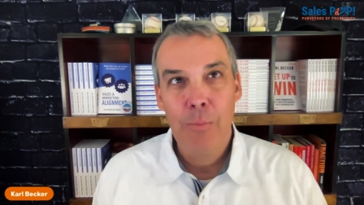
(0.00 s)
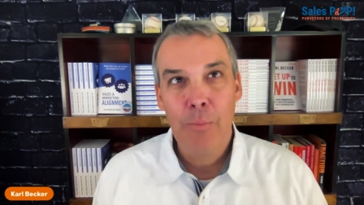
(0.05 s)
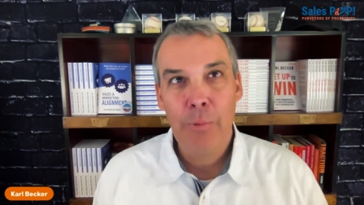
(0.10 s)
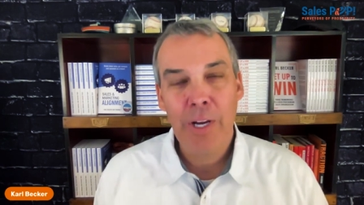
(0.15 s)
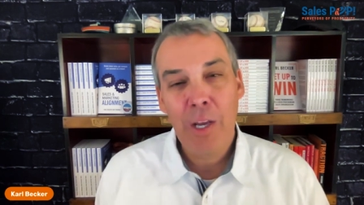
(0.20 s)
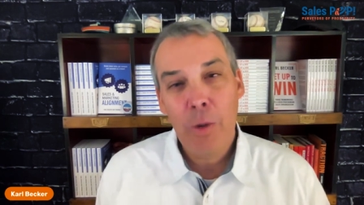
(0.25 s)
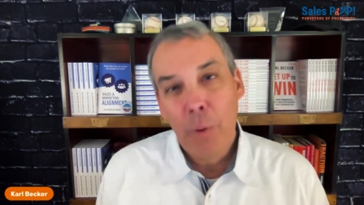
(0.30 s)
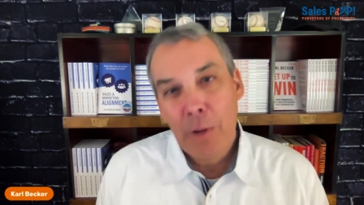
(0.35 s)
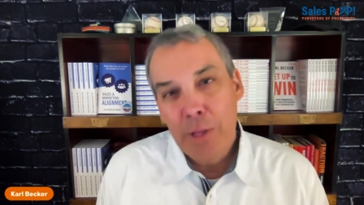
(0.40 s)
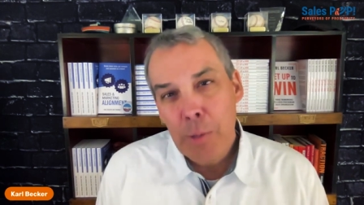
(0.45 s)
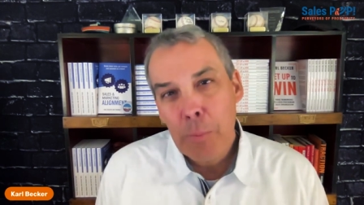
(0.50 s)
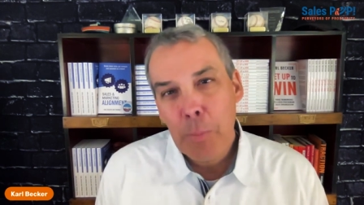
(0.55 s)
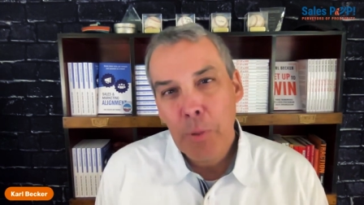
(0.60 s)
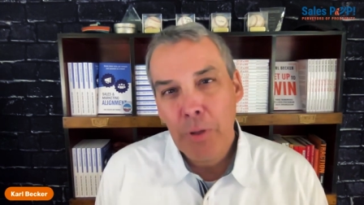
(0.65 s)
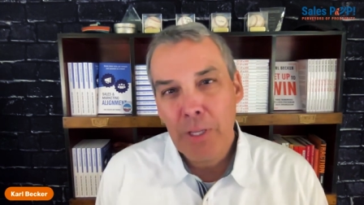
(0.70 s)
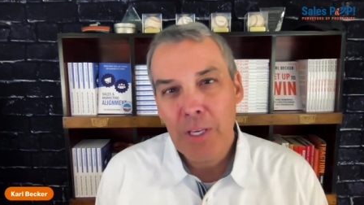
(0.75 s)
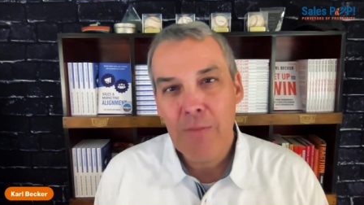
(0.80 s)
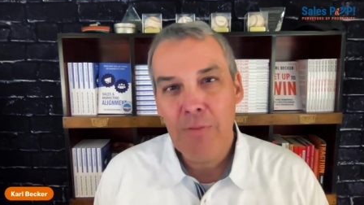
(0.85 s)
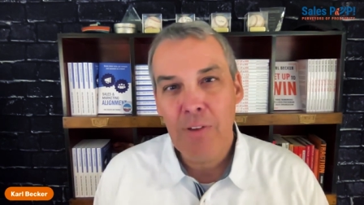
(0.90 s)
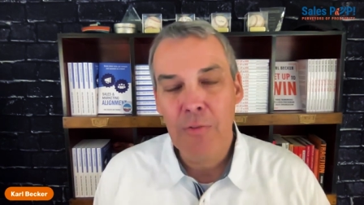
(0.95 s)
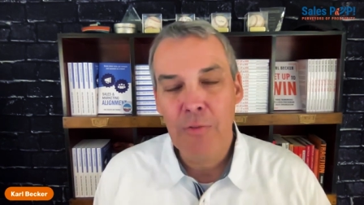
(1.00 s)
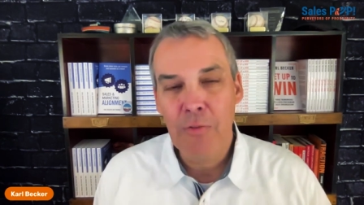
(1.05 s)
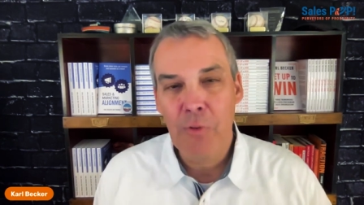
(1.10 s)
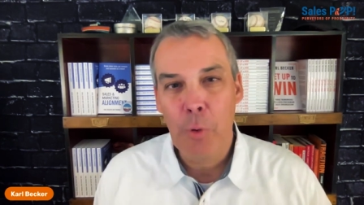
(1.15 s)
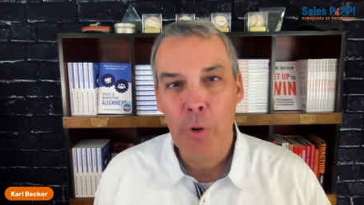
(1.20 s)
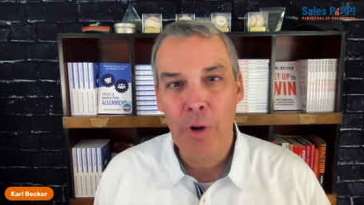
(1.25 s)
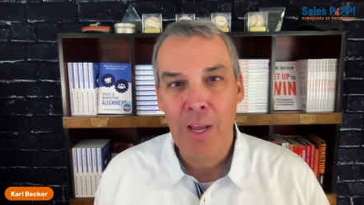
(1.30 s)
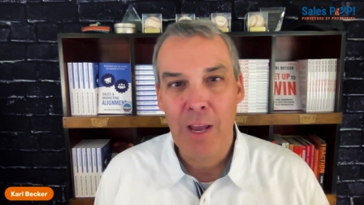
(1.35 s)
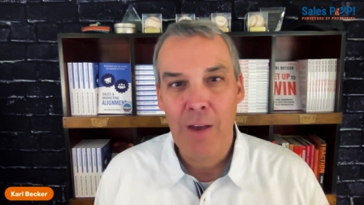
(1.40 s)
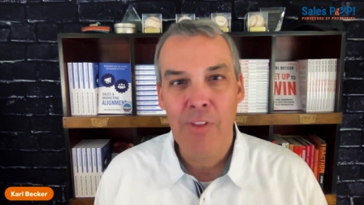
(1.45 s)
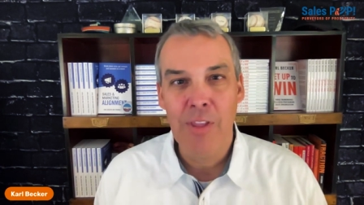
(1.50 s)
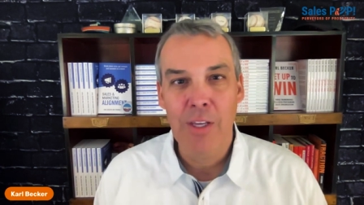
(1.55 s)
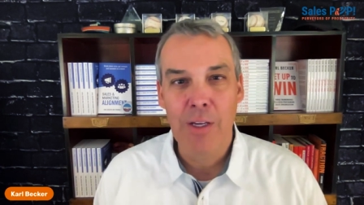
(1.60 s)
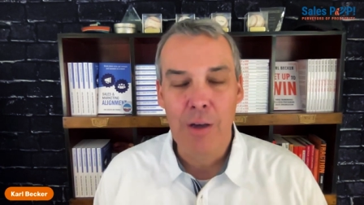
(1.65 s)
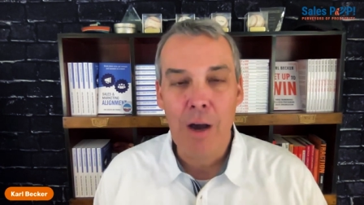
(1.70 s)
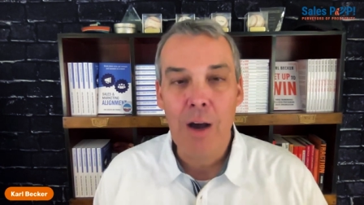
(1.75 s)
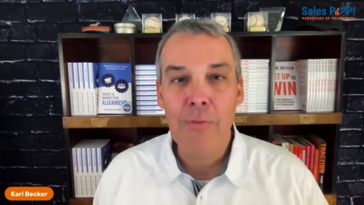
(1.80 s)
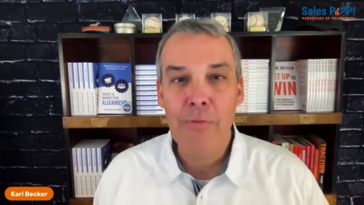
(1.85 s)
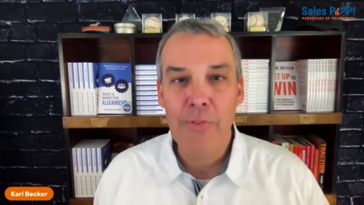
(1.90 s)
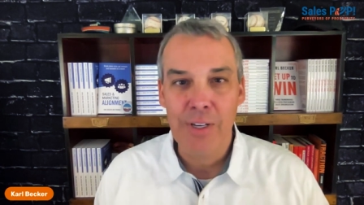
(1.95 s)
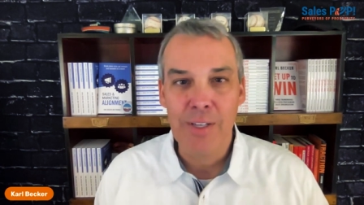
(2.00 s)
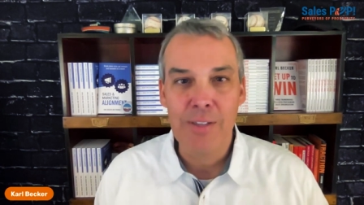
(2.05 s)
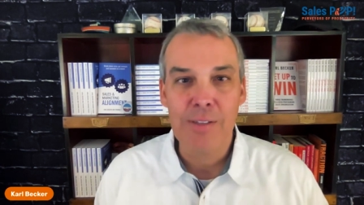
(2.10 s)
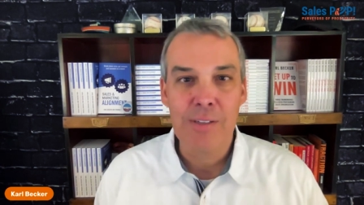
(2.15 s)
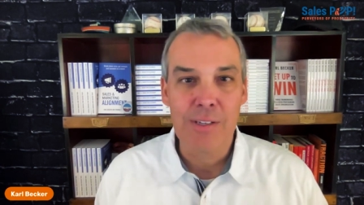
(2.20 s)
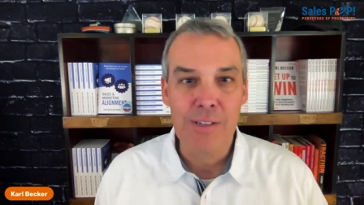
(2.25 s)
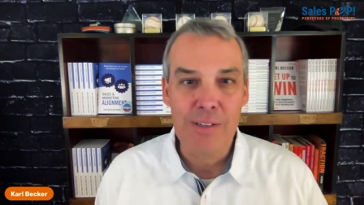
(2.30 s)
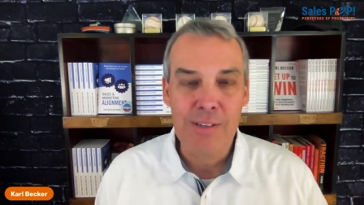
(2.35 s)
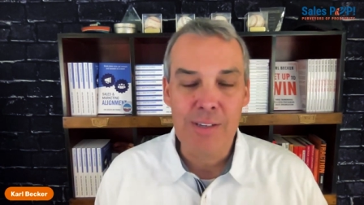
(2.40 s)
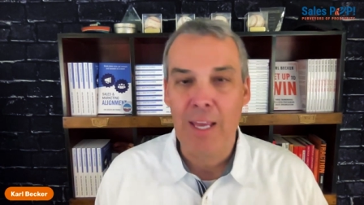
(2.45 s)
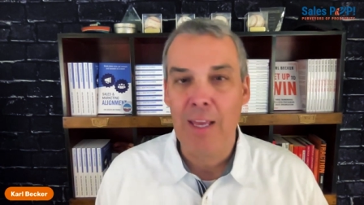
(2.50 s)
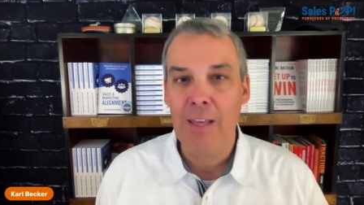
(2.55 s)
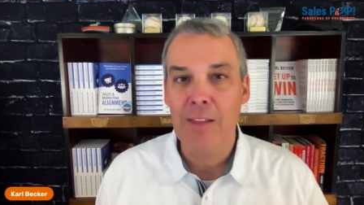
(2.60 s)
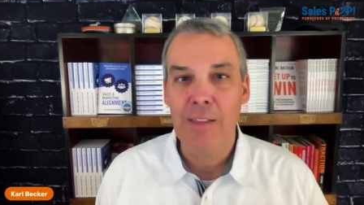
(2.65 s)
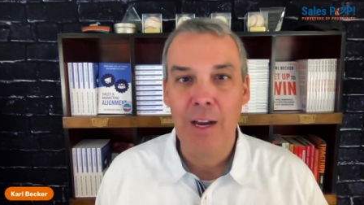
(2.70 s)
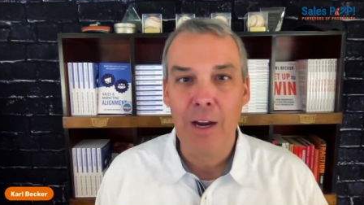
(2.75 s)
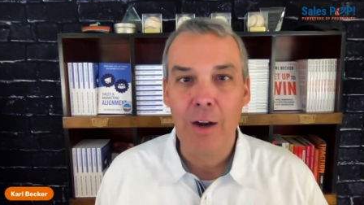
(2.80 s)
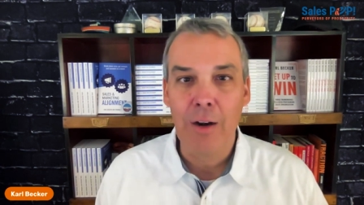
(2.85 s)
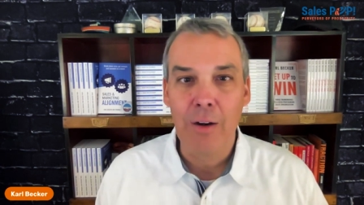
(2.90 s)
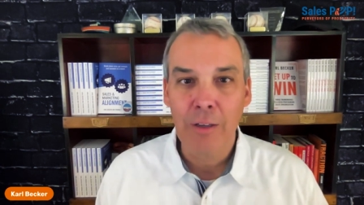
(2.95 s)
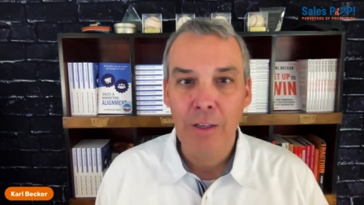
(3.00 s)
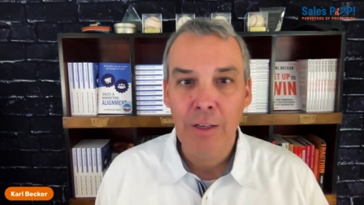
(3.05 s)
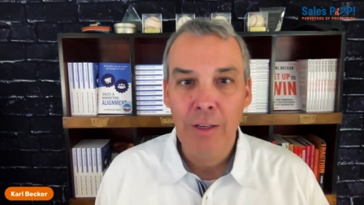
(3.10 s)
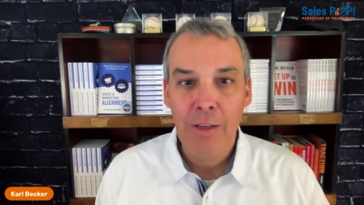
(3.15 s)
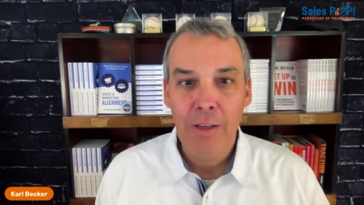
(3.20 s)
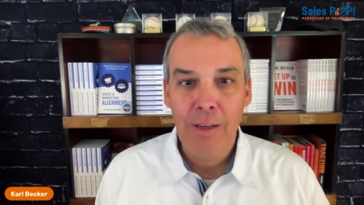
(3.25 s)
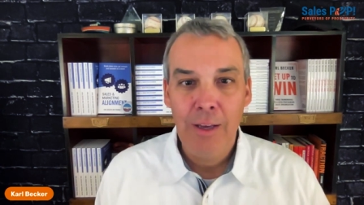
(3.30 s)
bringing what you believe in forward, having the confidence to stand there